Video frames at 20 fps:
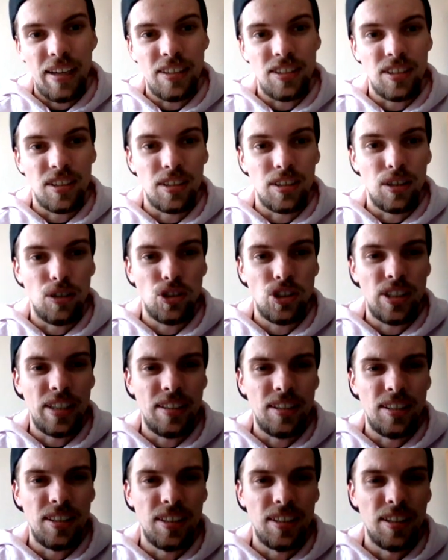He's gonna go
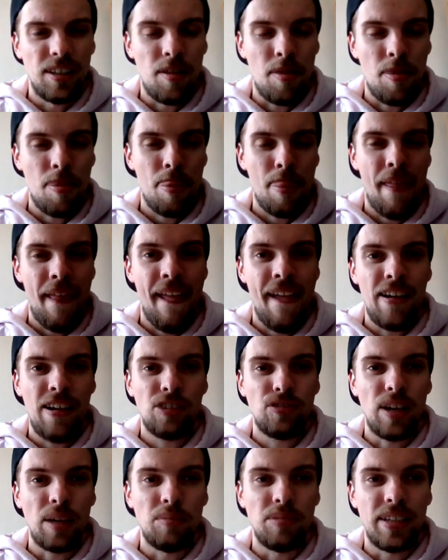send the
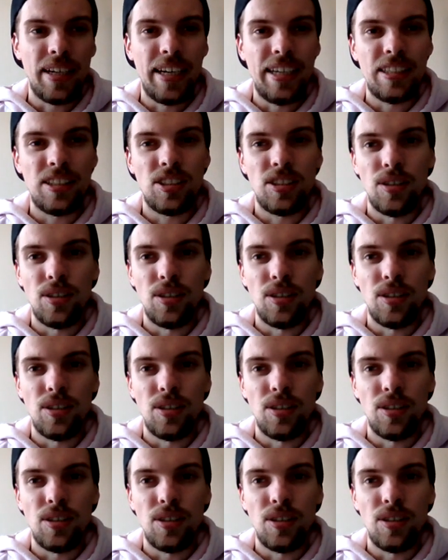Tri-Brigade